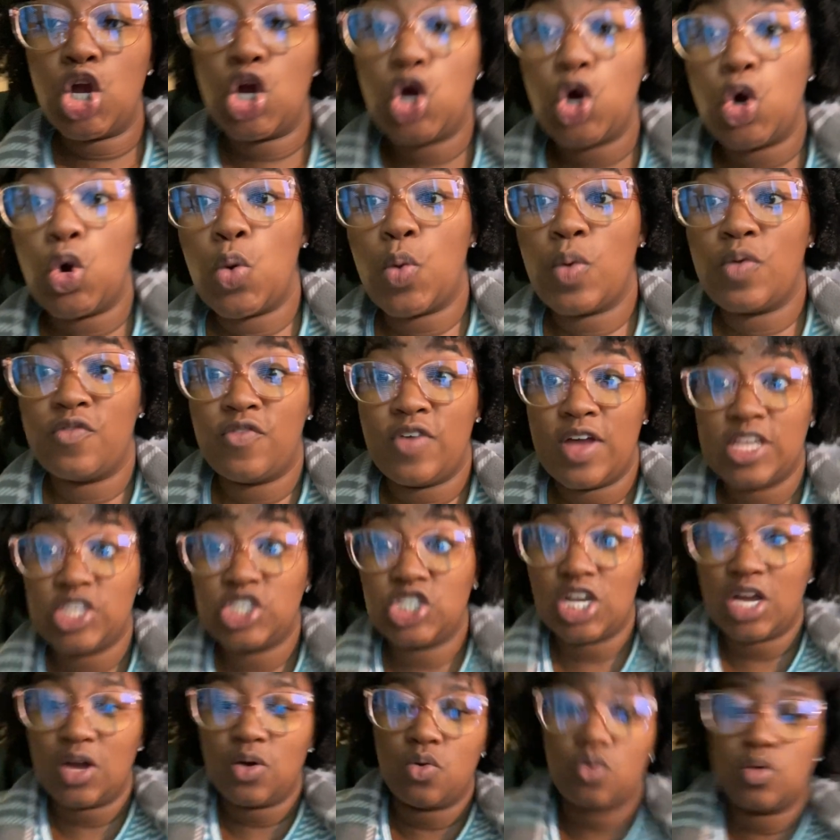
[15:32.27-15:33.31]
go veg
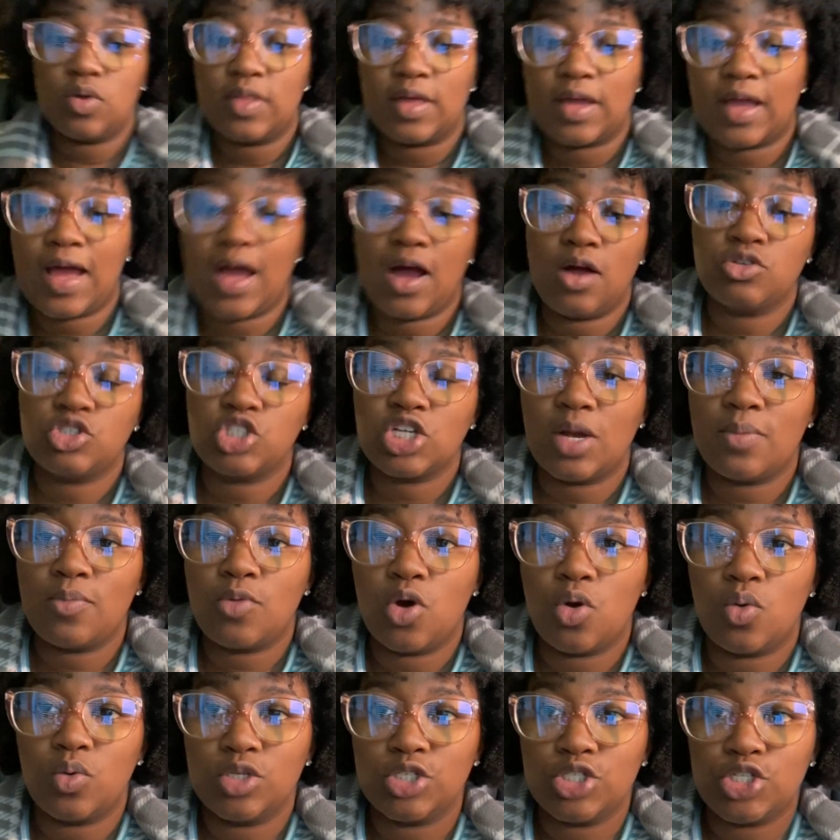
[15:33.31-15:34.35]
out on the couch, I'm
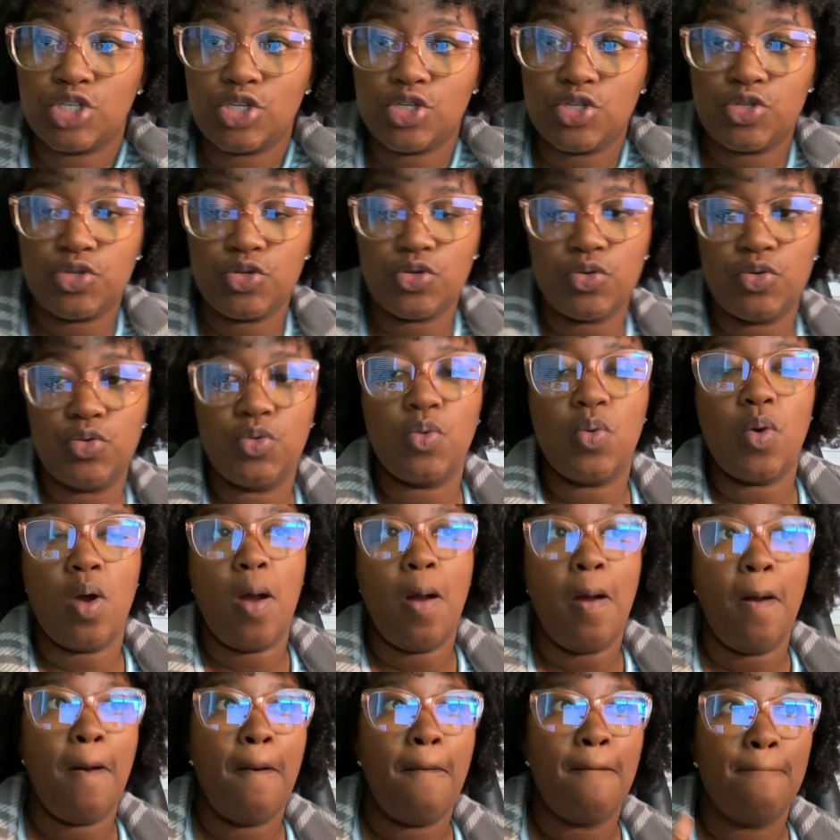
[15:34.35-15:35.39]
going to do
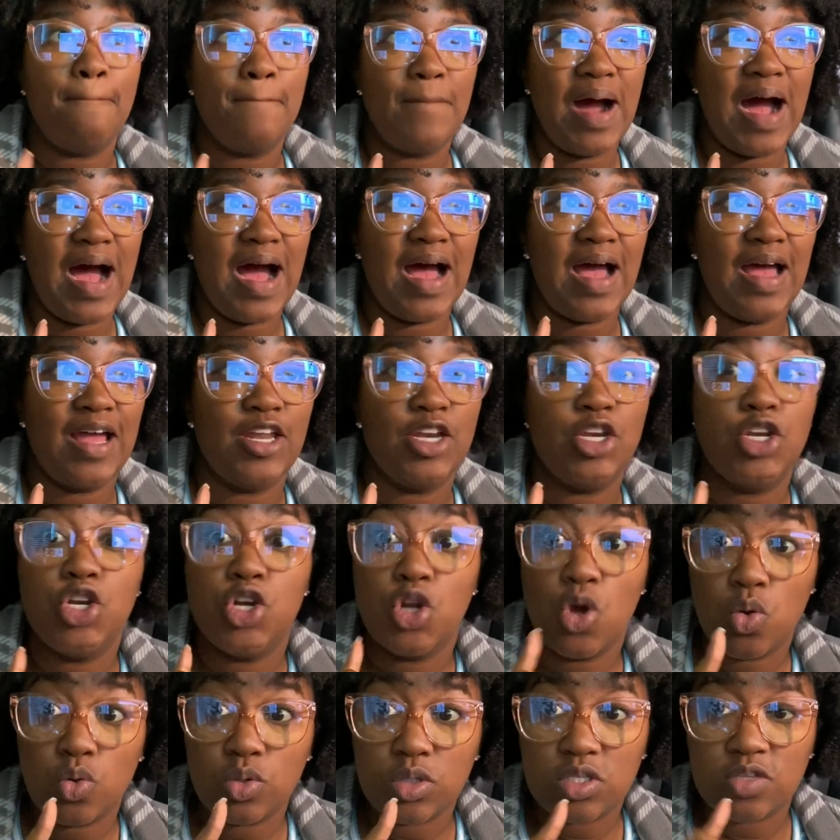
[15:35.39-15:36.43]
my
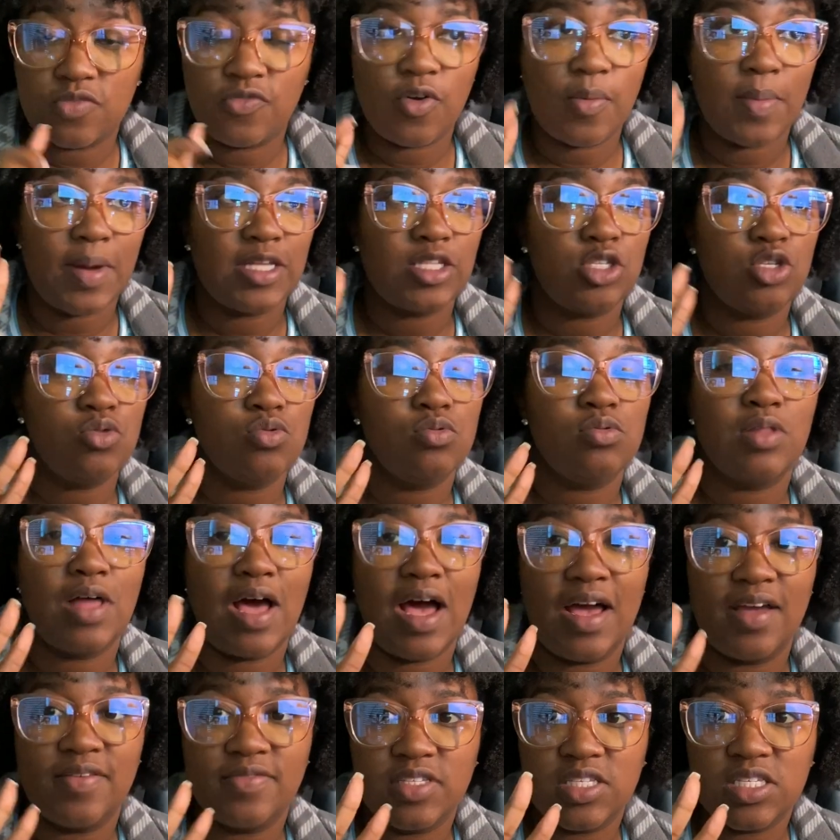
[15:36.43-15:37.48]
notes for my two
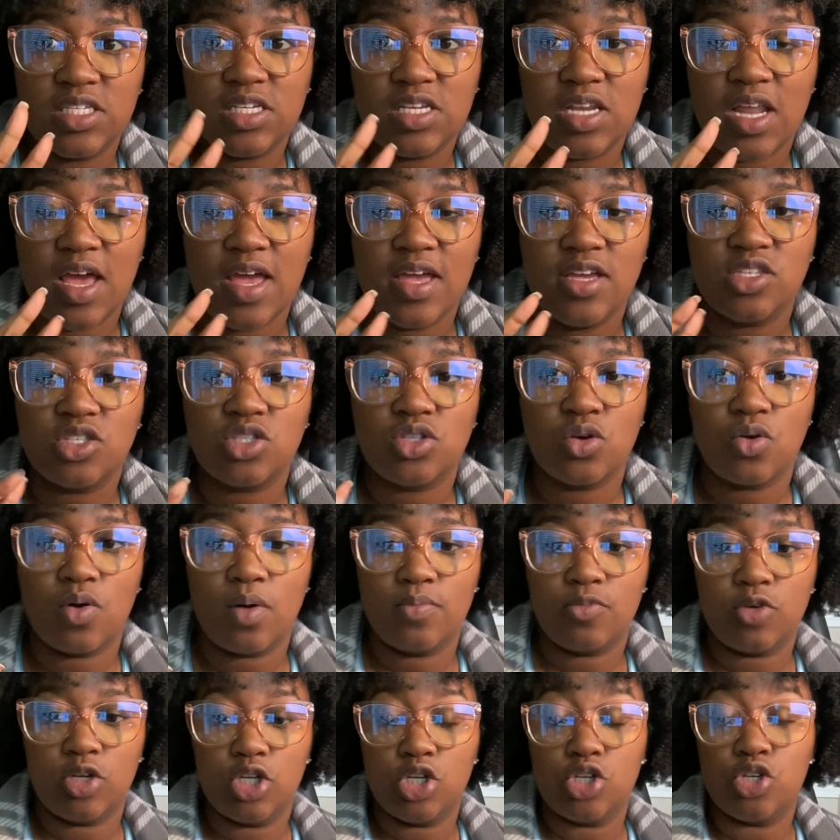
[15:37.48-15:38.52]
lives tonight. So
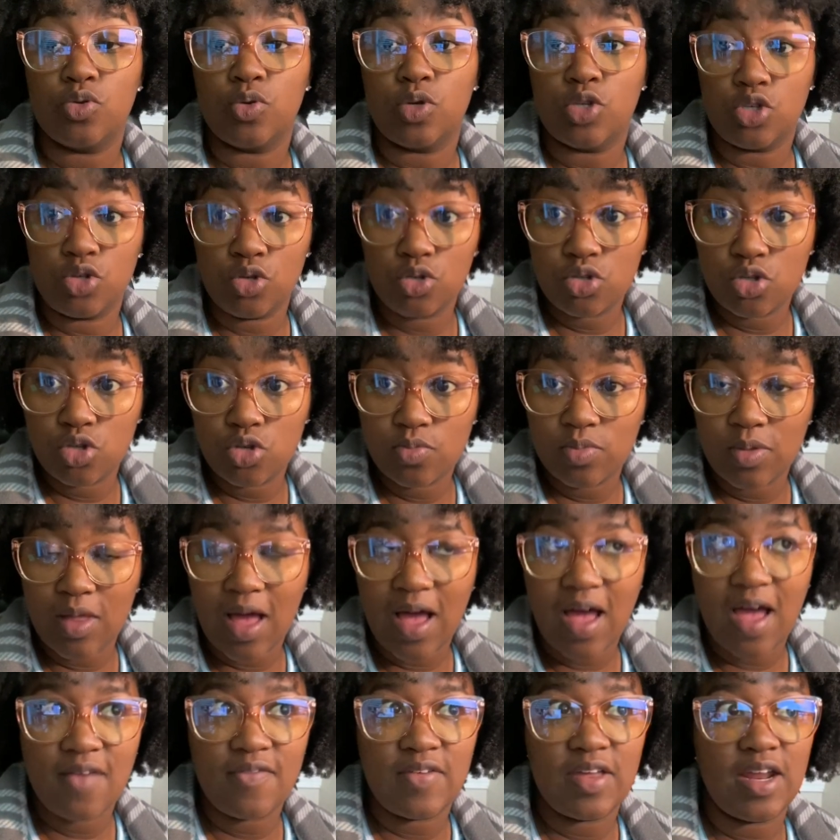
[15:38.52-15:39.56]
I'm gonna do a YouTube
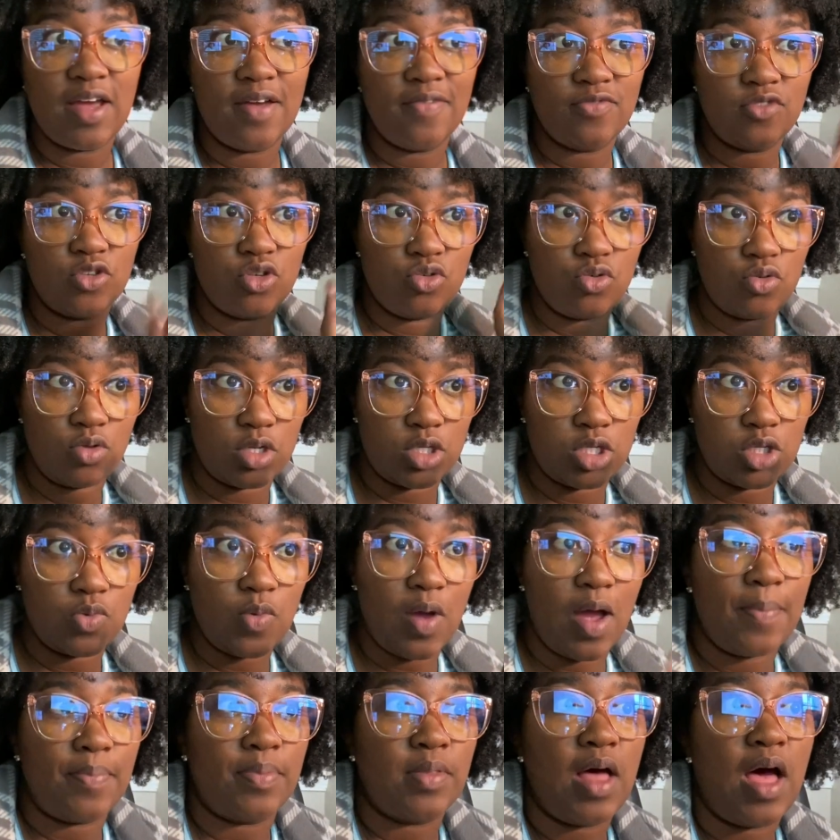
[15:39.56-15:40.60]
live and I have to do a
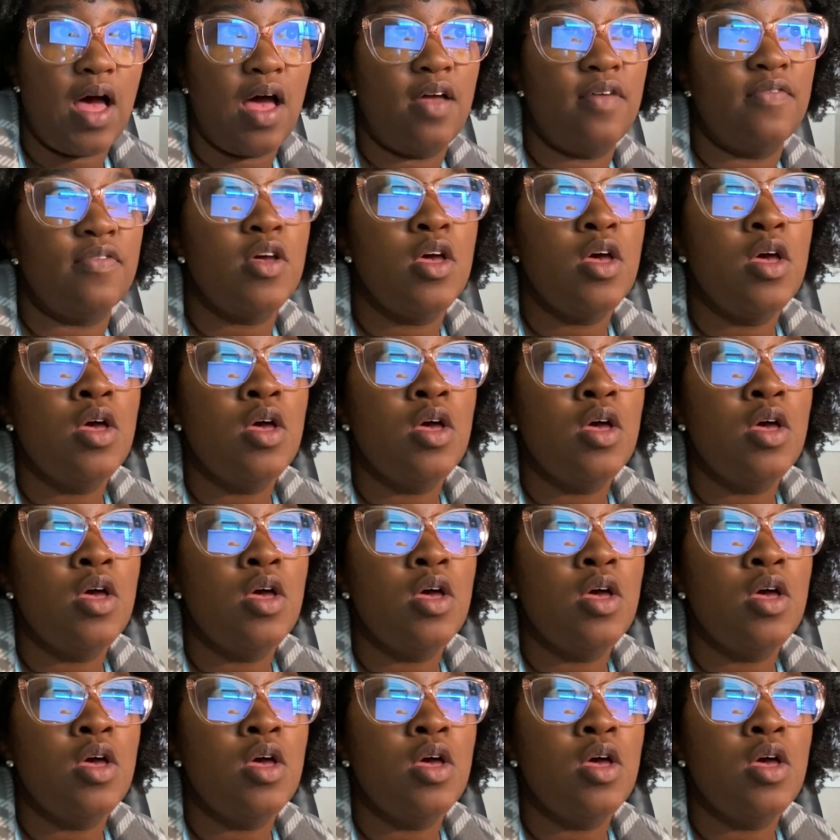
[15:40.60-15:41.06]
swap live.